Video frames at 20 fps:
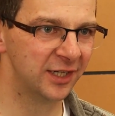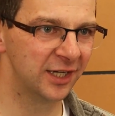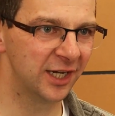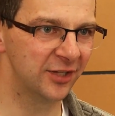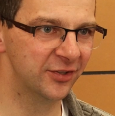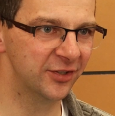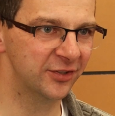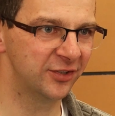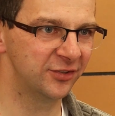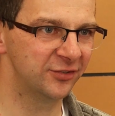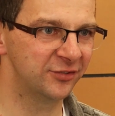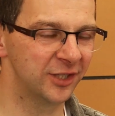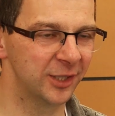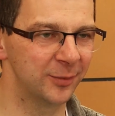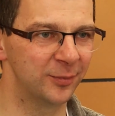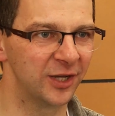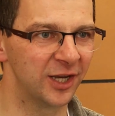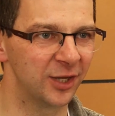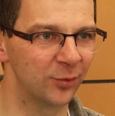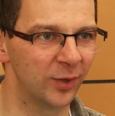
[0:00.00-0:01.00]
And this is
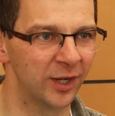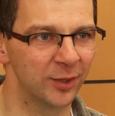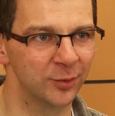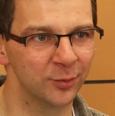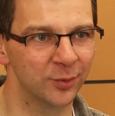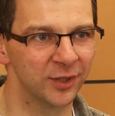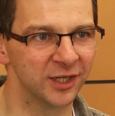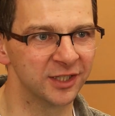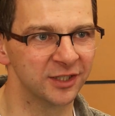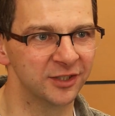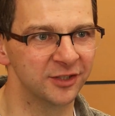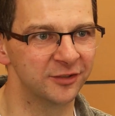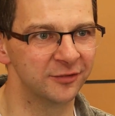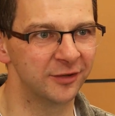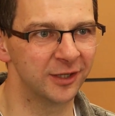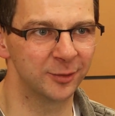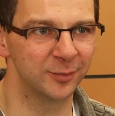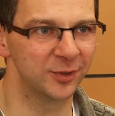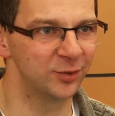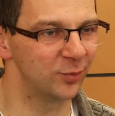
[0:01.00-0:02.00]
typically where we're working at
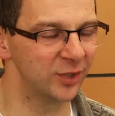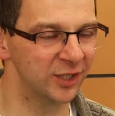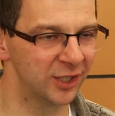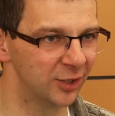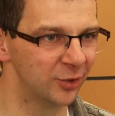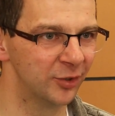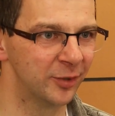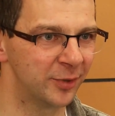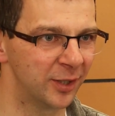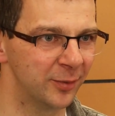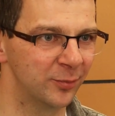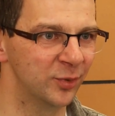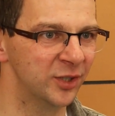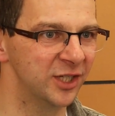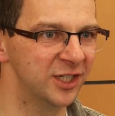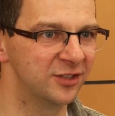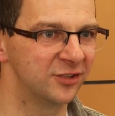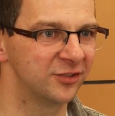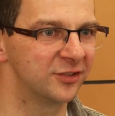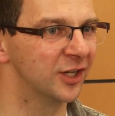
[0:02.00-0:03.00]
development. We know the problem we
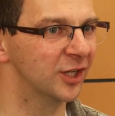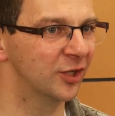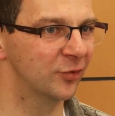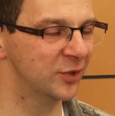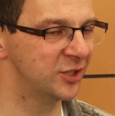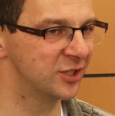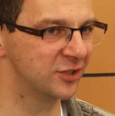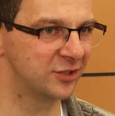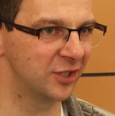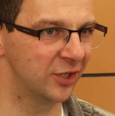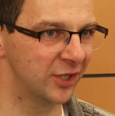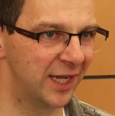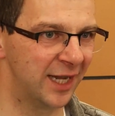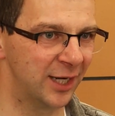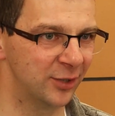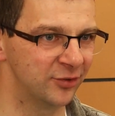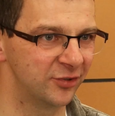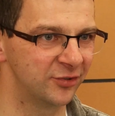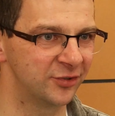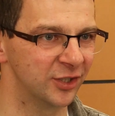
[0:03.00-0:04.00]
need to solve, we just don't know
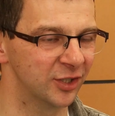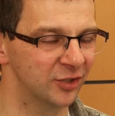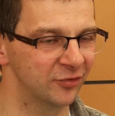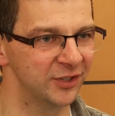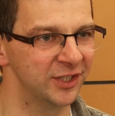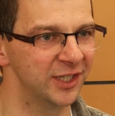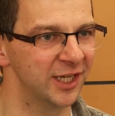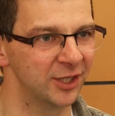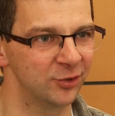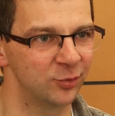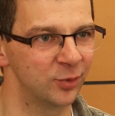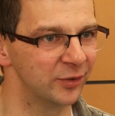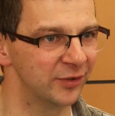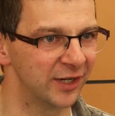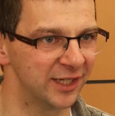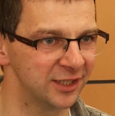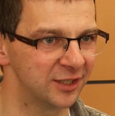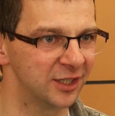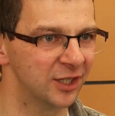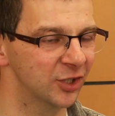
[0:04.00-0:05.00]
how to solve it yet. We
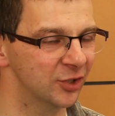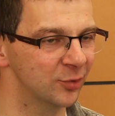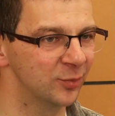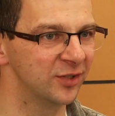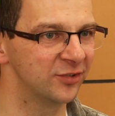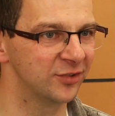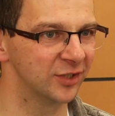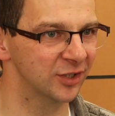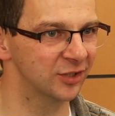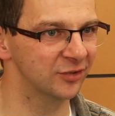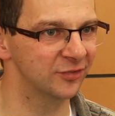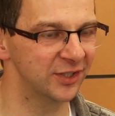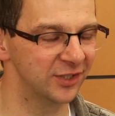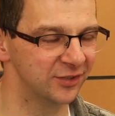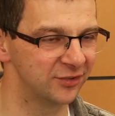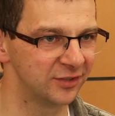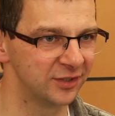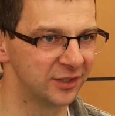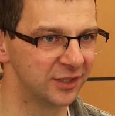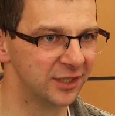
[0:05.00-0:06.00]
write code and we solve
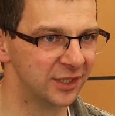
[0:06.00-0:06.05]
it.